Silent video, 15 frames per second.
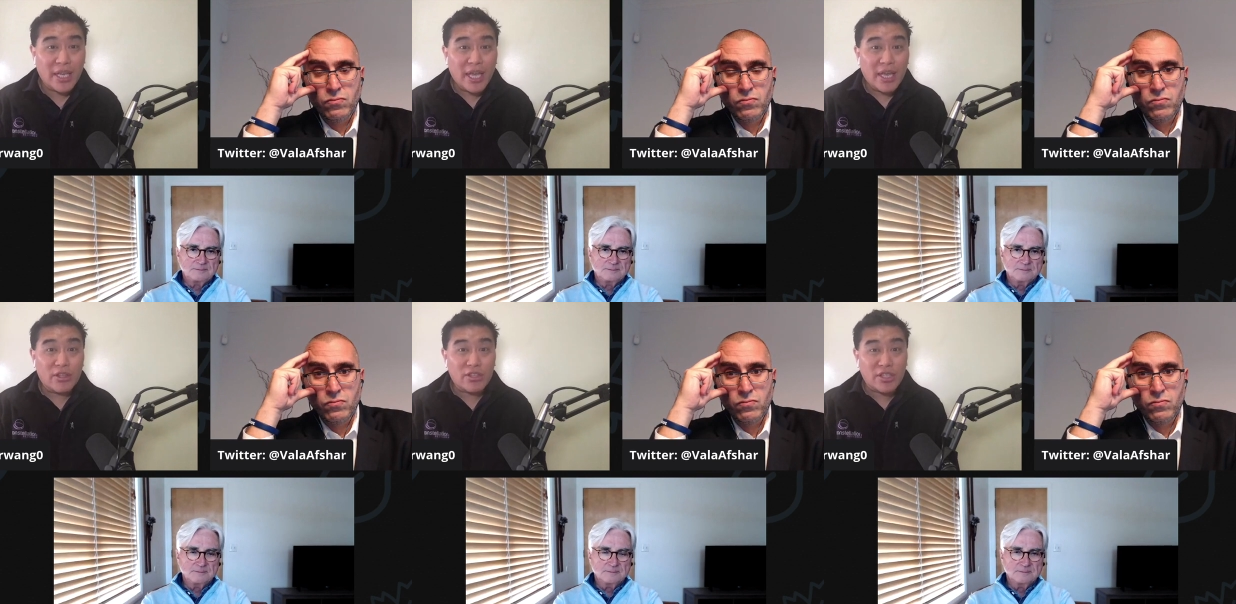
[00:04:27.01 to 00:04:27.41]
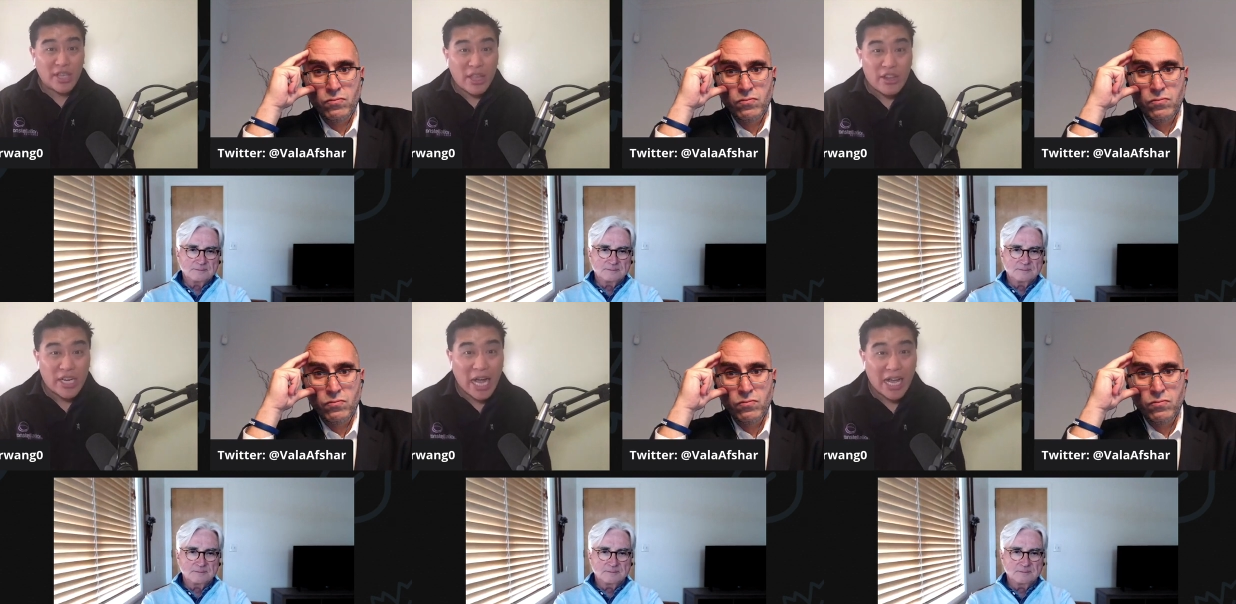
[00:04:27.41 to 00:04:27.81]
Speaker 1: There's
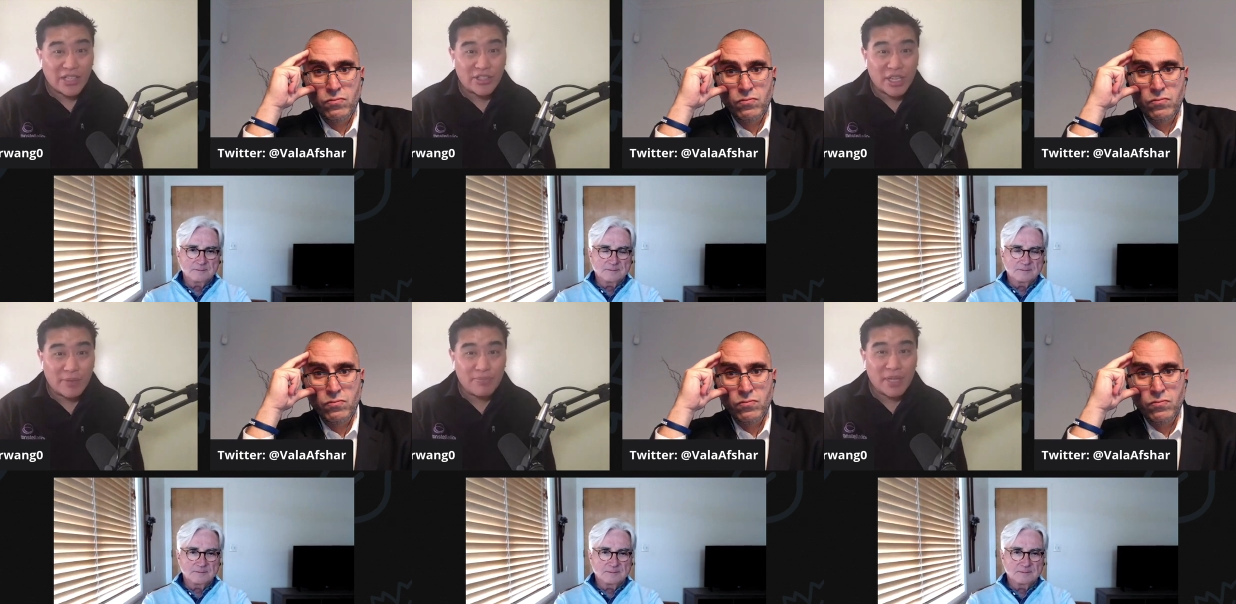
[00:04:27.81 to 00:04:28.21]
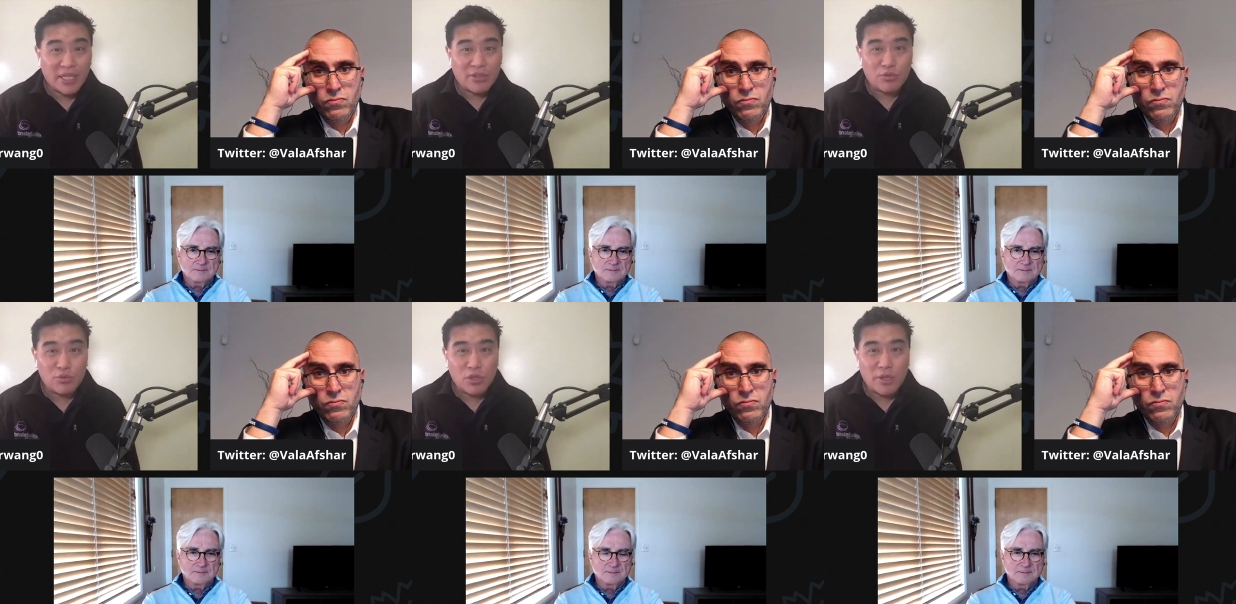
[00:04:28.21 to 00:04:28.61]
another concept
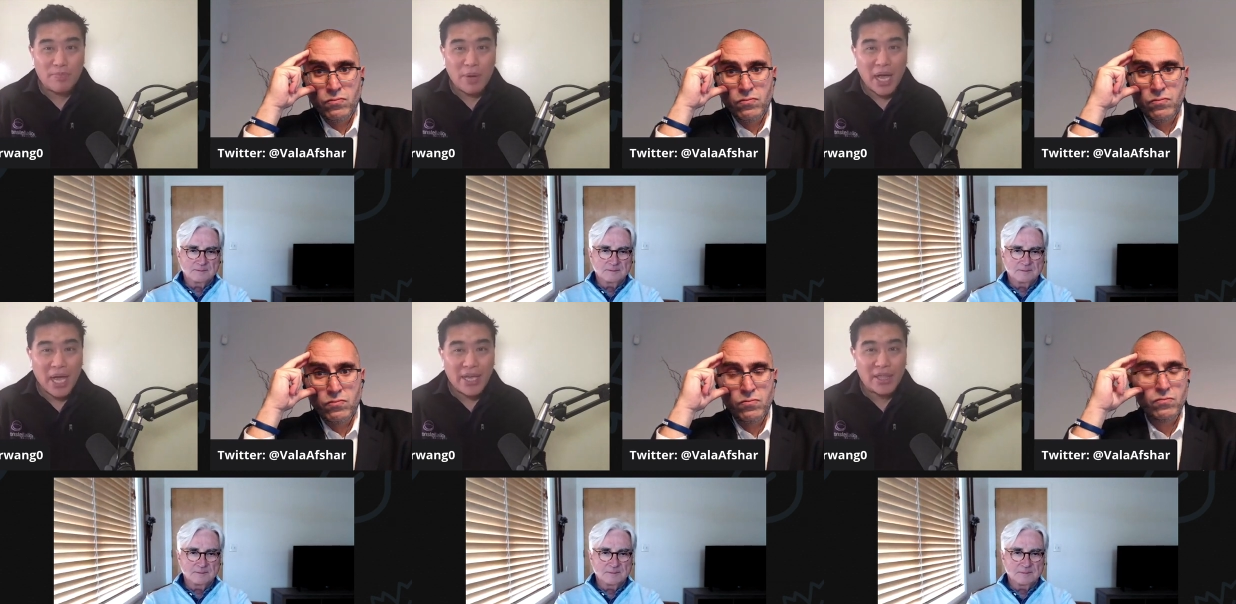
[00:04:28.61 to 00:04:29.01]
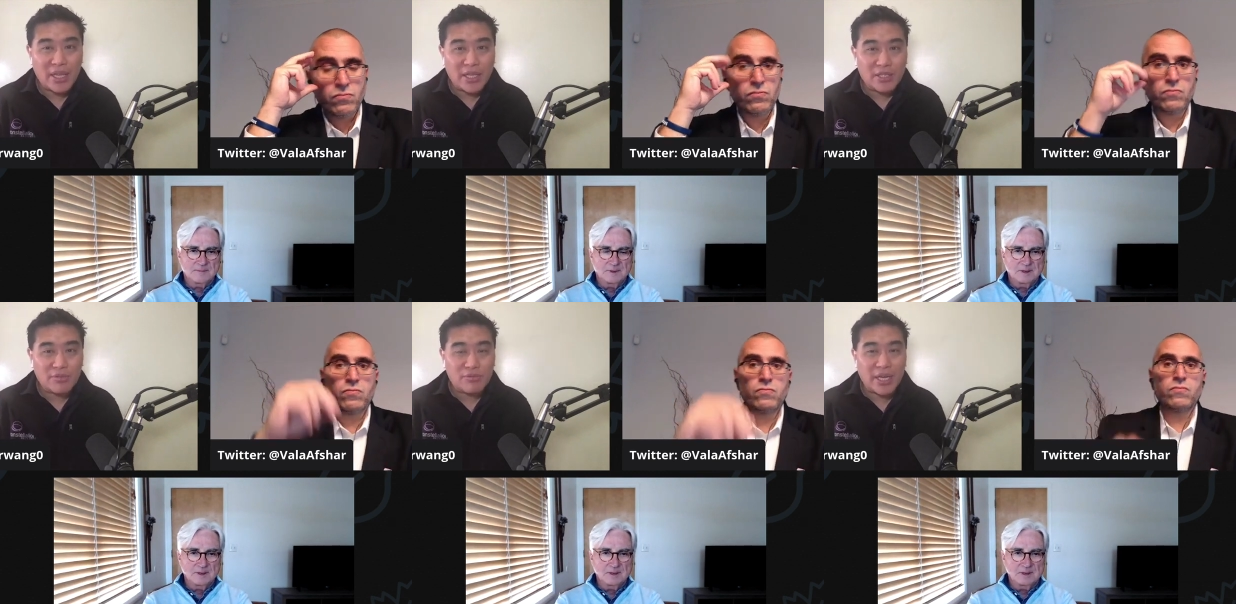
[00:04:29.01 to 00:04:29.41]
that's really behind
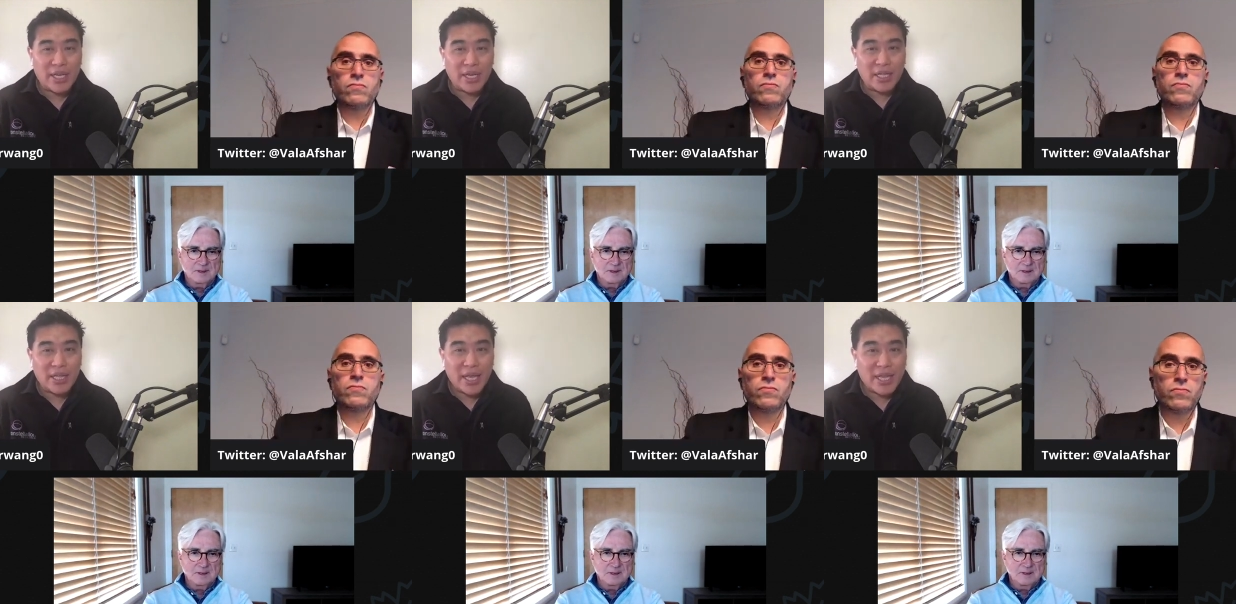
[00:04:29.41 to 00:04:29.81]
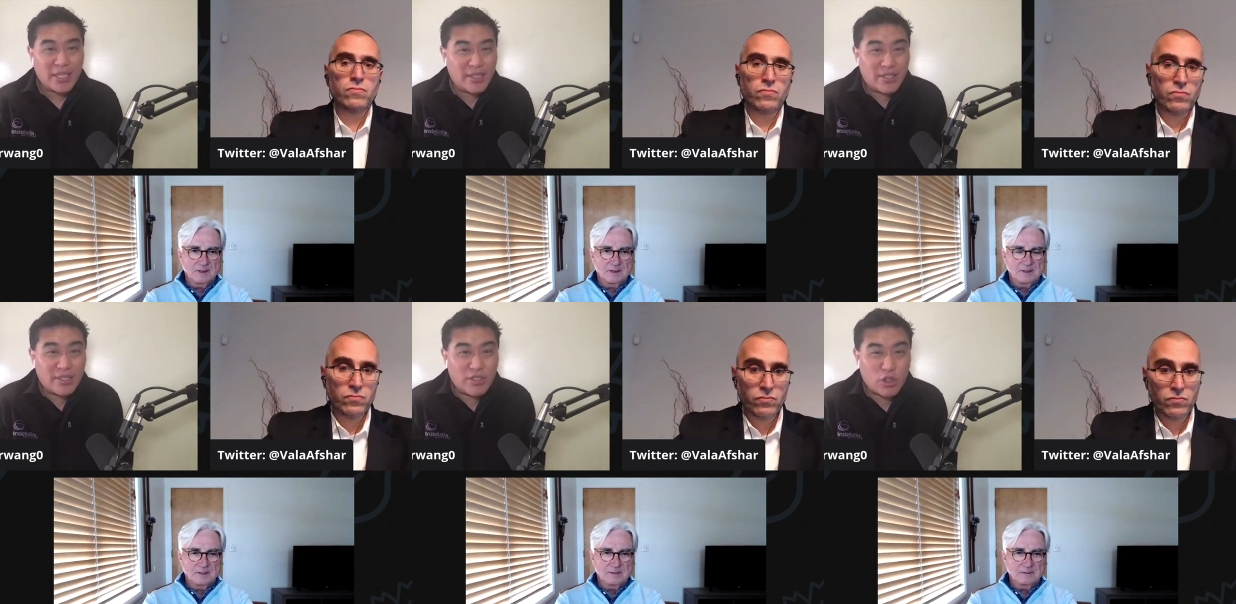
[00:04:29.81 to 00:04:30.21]
this, right?
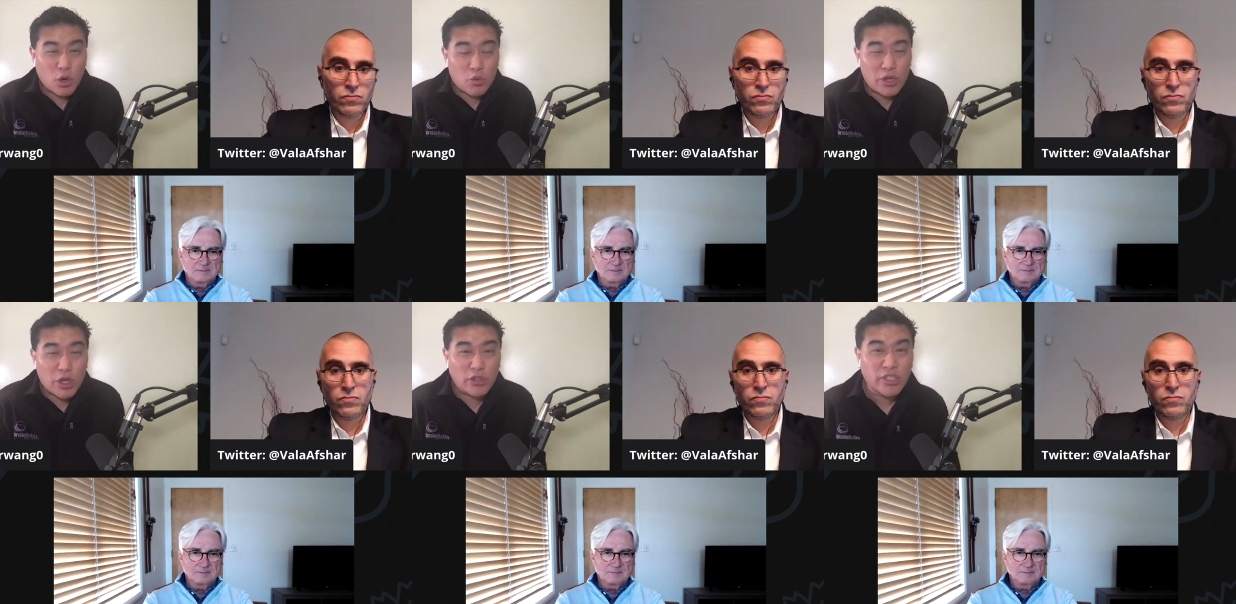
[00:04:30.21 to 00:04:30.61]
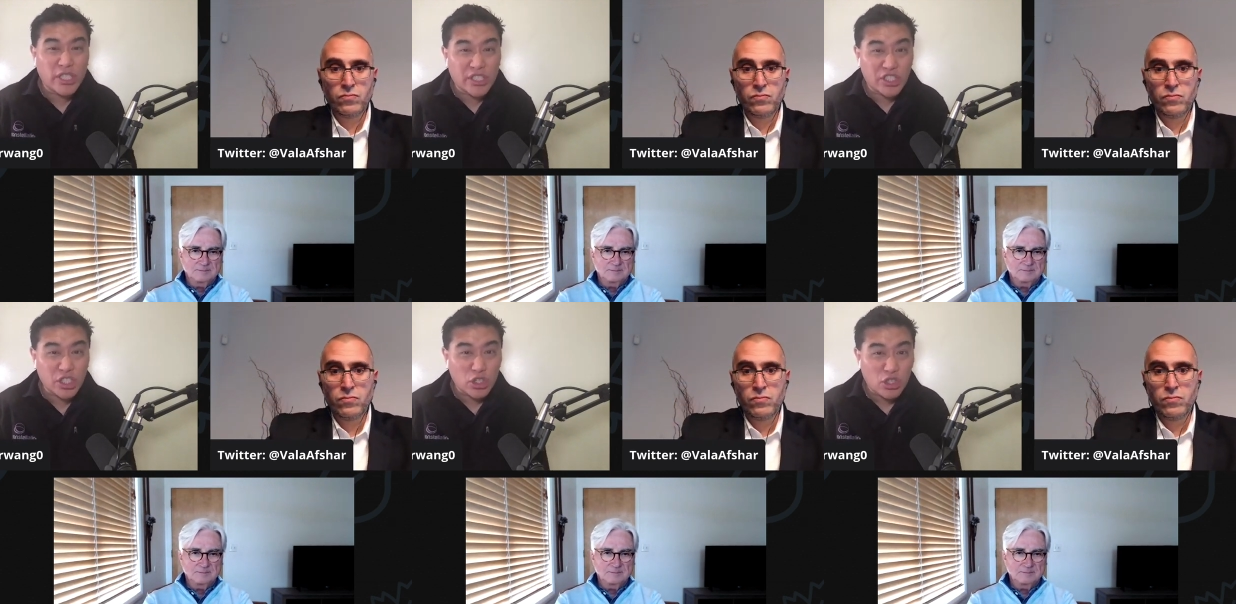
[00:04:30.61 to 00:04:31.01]
It's what we call
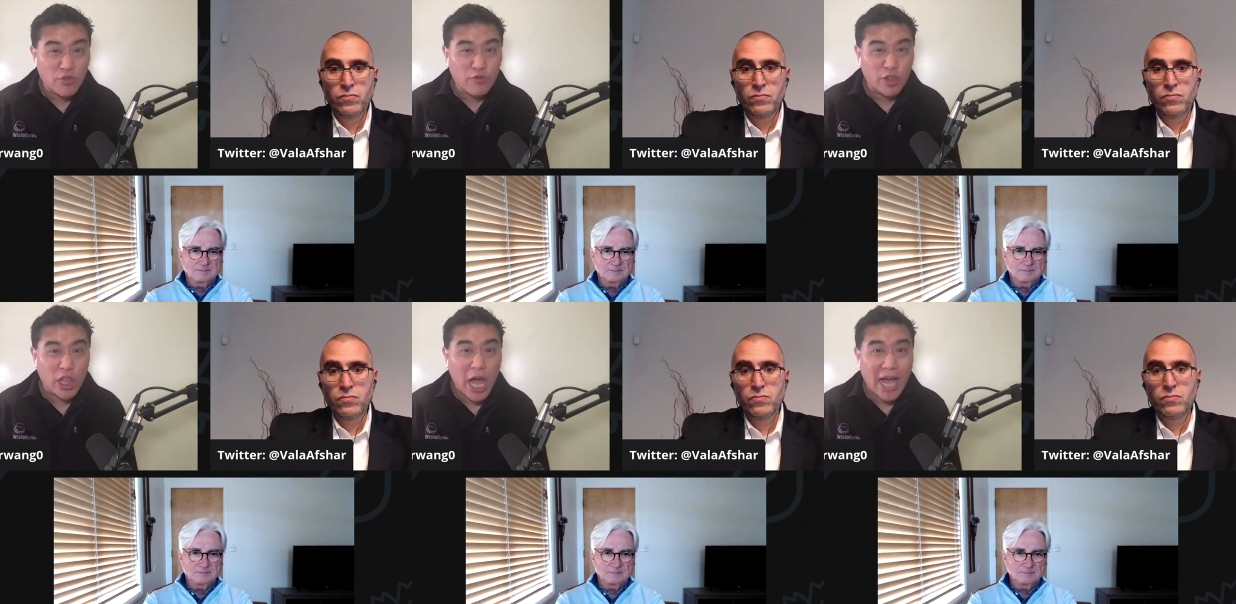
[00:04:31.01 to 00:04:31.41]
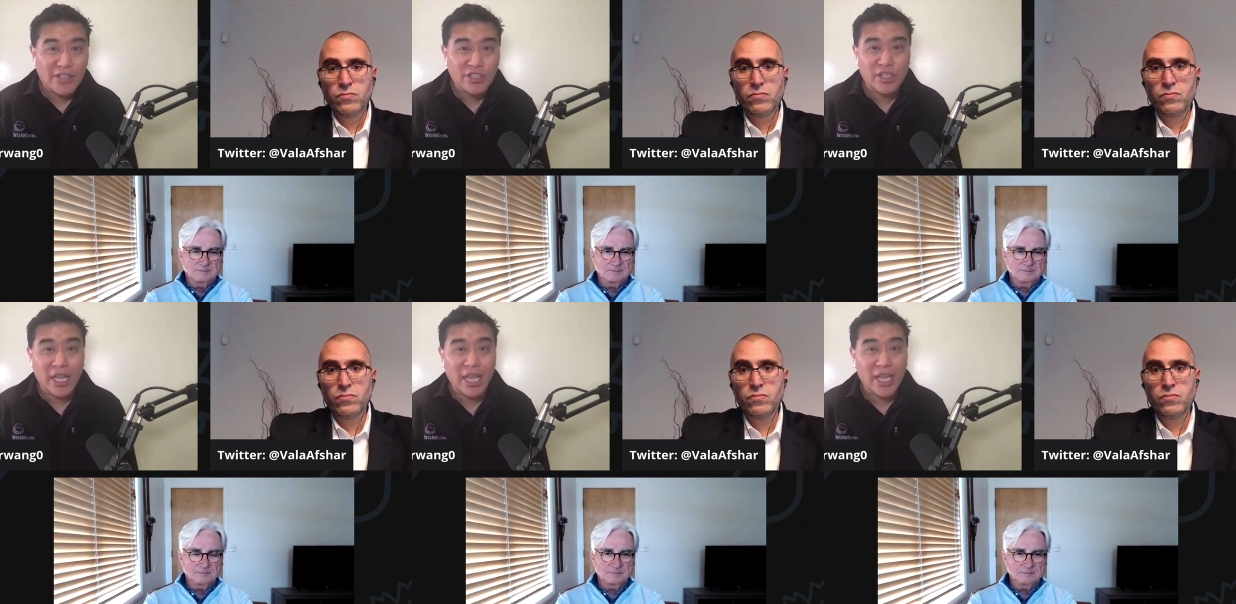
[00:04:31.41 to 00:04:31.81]
decision
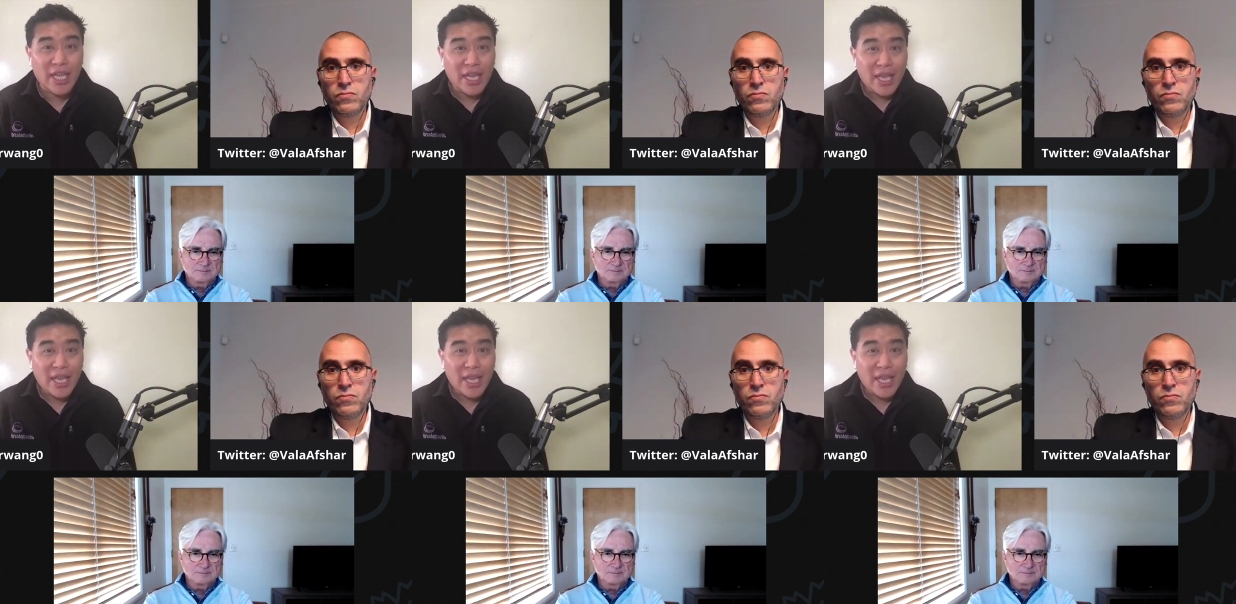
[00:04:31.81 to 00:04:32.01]
velocity.